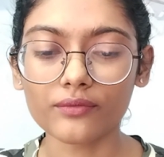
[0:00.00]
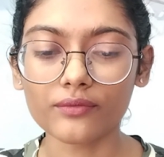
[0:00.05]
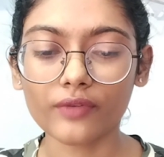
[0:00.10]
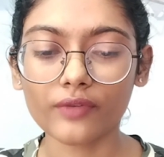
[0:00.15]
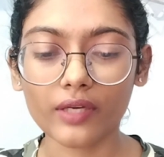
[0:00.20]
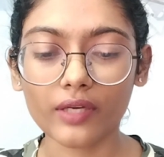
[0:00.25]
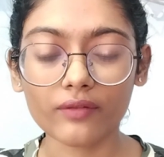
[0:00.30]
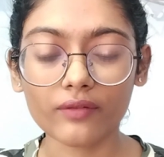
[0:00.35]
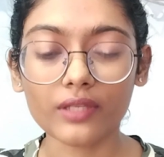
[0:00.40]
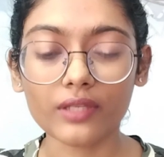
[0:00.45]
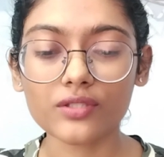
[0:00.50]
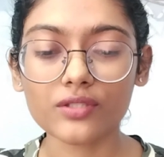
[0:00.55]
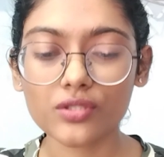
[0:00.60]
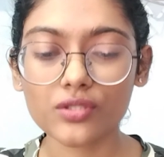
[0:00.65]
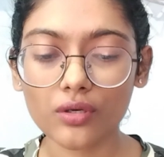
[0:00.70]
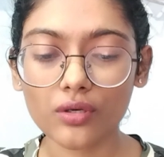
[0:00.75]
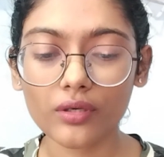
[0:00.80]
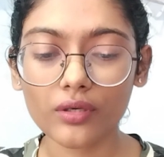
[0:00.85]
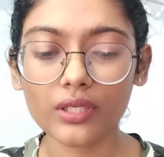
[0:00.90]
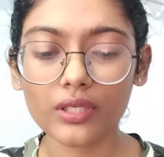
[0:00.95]
favorite
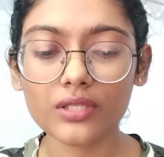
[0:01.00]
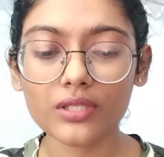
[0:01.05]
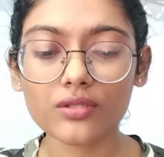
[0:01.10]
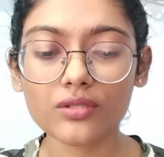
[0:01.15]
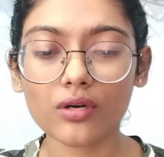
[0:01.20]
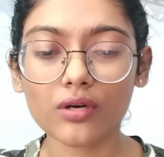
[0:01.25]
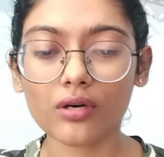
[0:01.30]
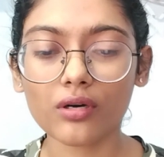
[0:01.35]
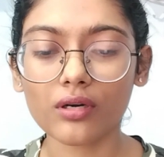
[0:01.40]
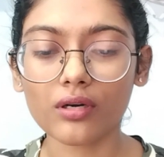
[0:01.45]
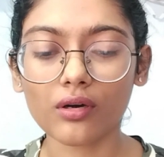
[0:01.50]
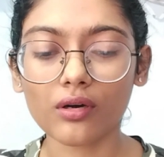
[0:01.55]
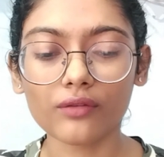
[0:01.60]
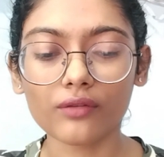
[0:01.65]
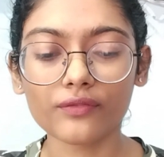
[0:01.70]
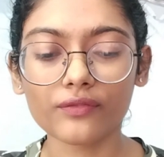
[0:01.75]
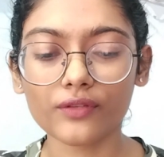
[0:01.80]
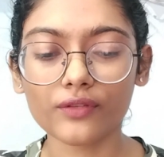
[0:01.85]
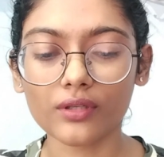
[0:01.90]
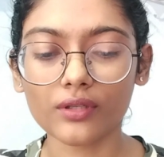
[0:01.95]
stories or
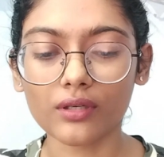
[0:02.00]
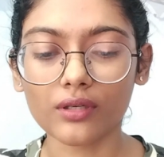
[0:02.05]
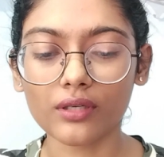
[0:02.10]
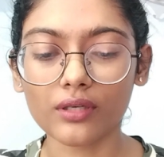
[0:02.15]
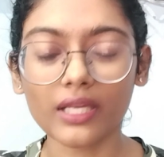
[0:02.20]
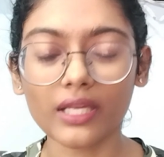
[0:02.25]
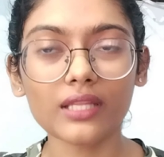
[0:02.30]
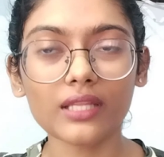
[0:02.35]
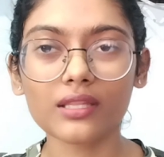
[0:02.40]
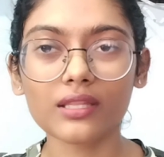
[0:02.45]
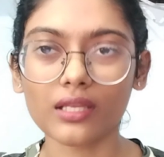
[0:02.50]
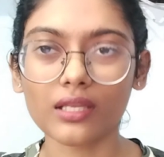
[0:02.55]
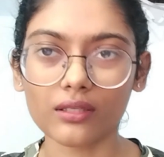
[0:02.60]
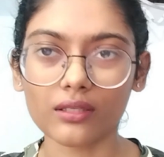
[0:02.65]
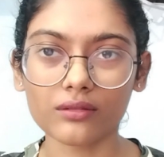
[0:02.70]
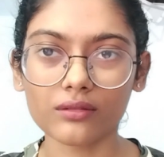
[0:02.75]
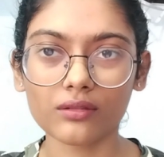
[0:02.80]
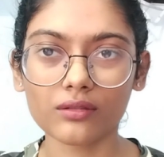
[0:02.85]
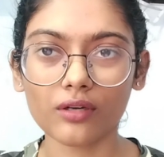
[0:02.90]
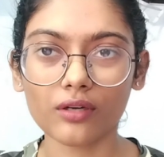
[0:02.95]
of
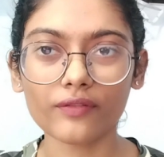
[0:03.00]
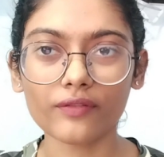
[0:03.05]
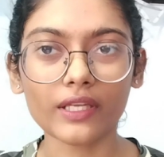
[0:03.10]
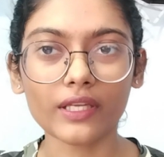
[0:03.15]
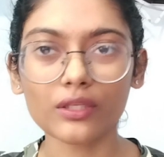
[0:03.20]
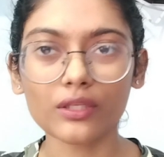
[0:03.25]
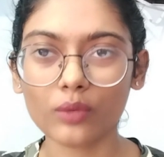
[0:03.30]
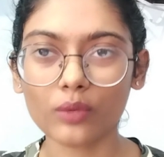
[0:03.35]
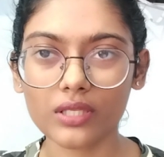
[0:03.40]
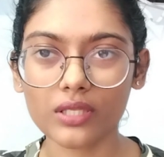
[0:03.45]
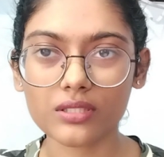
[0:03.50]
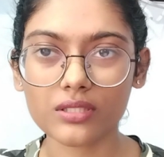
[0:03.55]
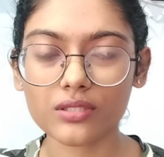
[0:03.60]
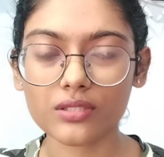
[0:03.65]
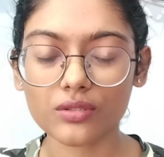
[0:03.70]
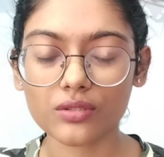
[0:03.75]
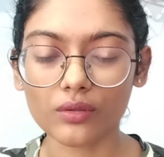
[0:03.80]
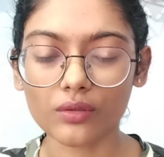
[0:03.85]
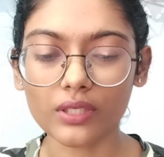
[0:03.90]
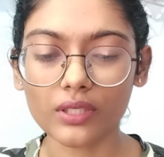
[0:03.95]
anything of anyone's
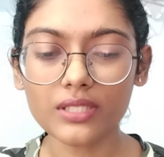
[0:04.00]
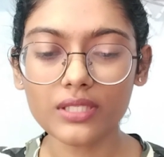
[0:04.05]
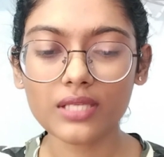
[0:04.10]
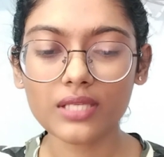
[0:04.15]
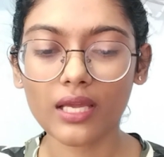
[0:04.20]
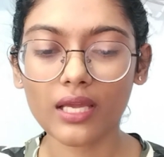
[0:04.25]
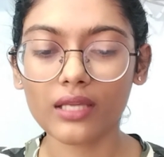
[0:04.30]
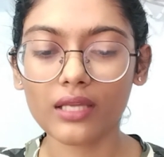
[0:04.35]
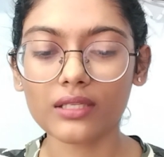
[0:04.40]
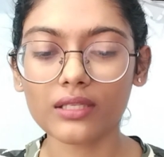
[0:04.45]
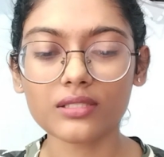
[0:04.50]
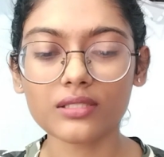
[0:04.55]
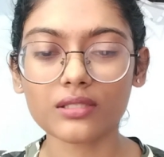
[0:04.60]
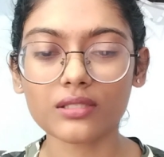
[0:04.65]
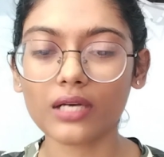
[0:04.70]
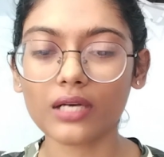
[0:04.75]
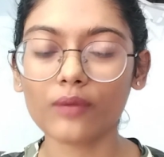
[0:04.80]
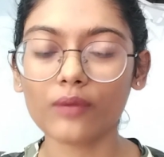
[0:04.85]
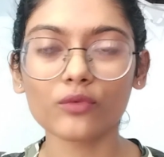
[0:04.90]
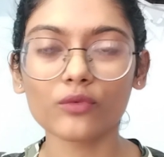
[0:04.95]
stories, and
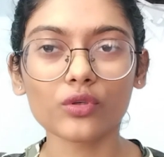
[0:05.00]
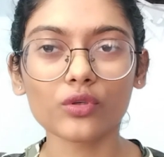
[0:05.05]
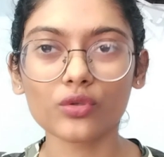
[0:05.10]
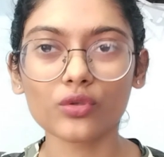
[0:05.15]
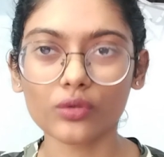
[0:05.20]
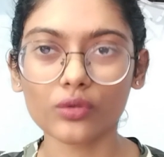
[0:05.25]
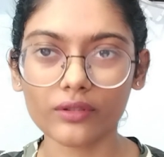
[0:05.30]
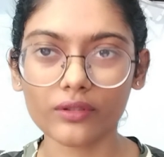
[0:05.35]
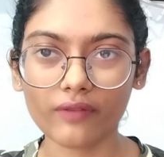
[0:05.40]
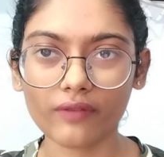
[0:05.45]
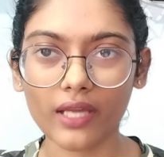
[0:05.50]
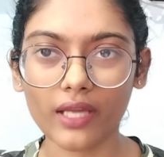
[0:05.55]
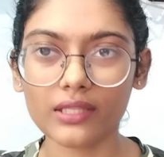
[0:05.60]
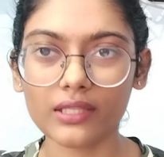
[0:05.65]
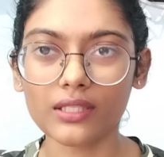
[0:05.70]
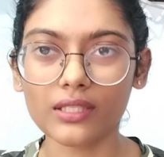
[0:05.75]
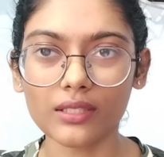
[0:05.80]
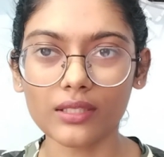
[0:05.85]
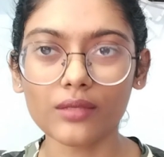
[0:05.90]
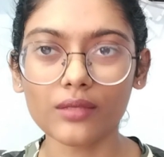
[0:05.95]
Instagram won't notify
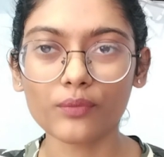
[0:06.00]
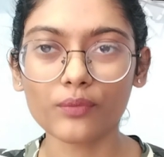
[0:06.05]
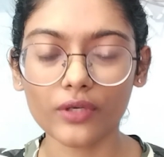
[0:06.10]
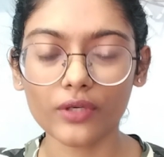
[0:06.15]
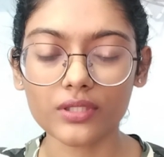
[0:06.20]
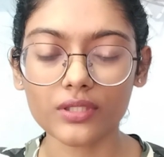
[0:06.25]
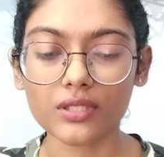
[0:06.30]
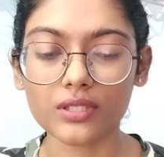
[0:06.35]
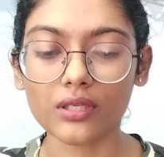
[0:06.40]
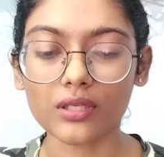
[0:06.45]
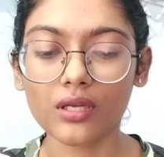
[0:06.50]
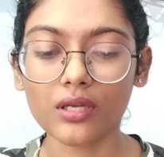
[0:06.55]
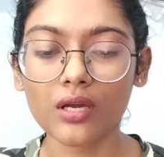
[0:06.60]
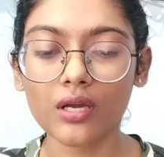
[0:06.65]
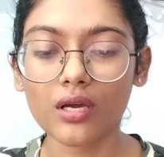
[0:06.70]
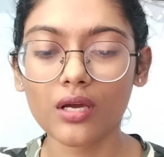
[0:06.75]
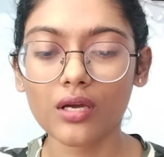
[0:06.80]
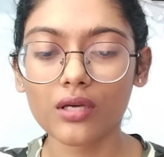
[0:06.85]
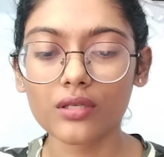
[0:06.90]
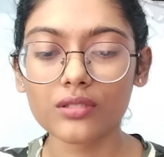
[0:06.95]
the person.
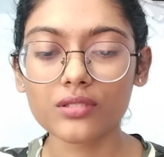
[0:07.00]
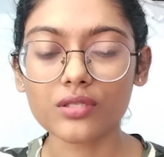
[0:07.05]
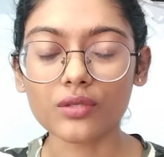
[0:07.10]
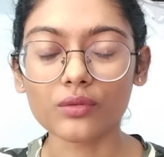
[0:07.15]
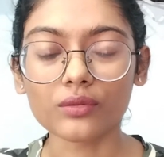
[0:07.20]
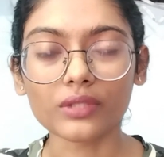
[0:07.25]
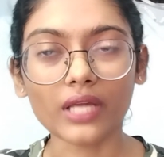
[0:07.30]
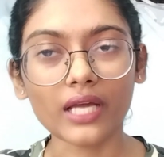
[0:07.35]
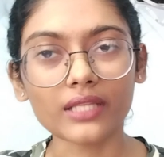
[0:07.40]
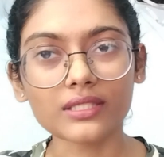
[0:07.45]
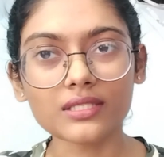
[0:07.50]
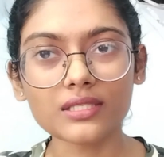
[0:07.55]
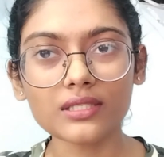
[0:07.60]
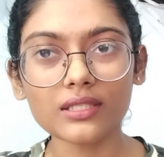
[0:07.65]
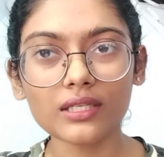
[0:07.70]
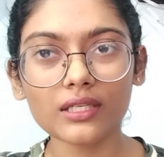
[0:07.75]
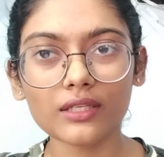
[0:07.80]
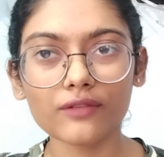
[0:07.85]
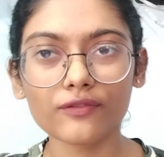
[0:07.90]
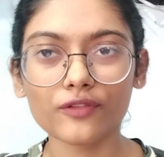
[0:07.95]
So that's it,
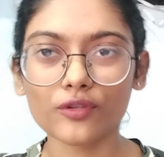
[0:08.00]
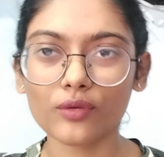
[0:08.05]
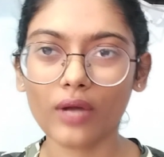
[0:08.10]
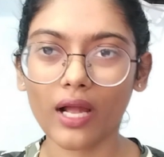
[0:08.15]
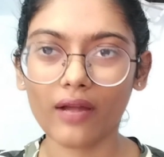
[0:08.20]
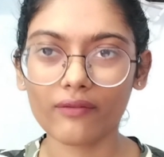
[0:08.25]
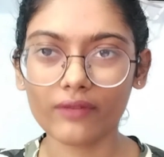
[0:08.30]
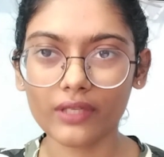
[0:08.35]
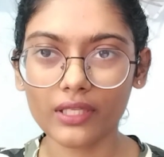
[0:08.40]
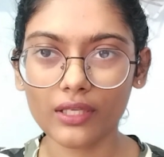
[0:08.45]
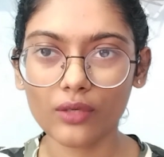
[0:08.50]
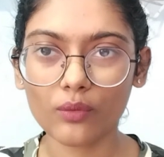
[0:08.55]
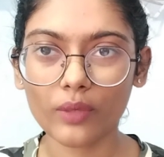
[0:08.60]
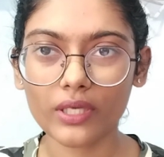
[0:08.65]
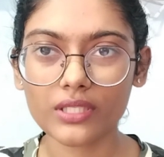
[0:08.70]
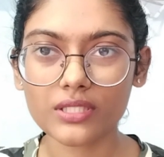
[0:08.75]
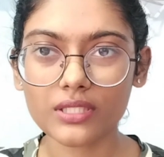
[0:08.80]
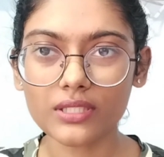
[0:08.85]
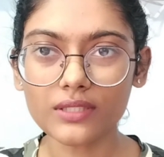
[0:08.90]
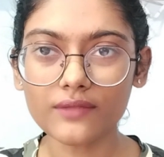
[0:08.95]
and if you have any
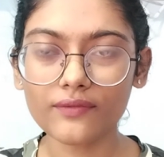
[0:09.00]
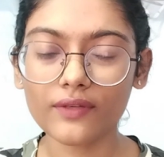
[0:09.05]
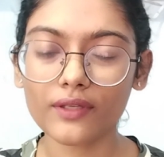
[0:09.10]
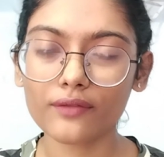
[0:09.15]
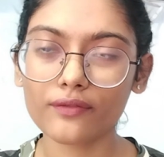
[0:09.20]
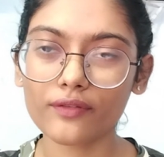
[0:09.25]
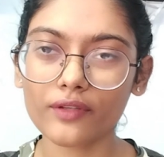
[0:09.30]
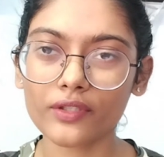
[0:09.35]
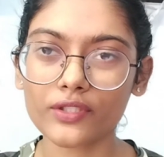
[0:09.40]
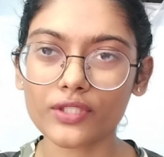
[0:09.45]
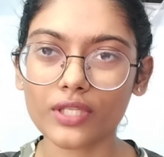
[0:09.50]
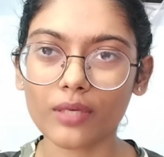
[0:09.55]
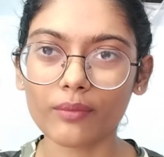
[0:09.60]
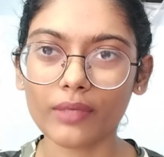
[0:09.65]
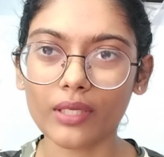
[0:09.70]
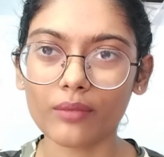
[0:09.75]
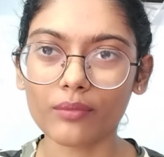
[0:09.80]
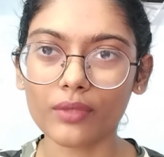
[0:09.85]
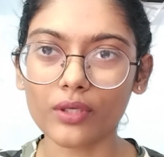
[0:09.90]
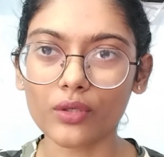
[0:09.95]
questions, feel free to
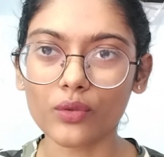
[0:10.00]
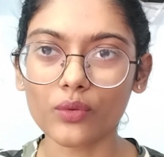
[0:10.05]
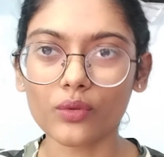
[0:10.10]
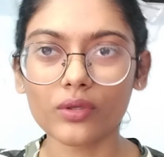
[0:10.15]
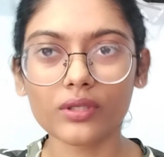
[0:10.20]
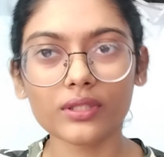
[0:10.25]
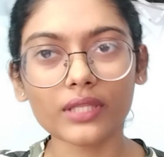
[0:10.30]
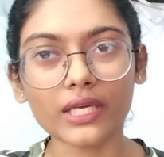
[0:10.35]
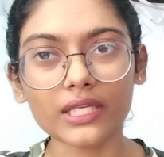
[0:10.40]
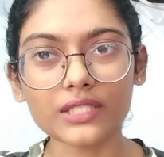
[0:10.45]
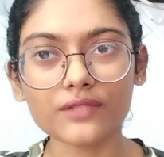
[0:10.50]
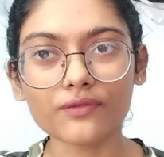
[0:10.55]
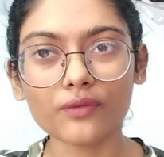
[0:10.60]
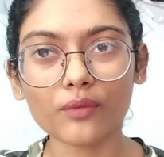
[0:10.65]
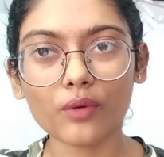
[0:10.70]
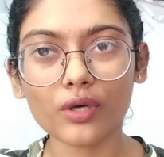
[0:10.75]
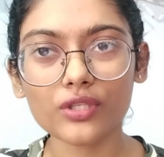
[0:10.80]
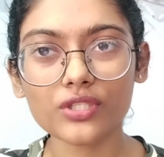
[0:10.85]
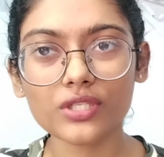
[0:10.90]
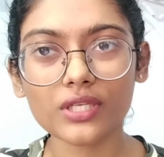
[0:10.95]
comment below. Thanks for
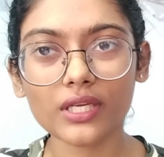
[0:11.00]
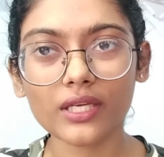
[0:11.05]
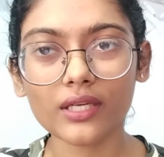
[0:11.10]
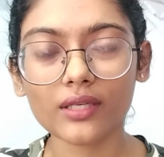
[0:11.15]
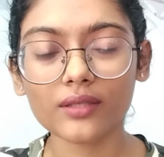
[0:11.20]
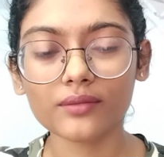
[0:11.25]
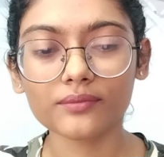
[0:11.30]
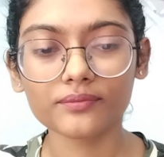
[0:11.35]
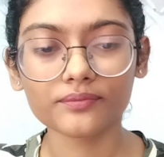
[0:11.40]
watching.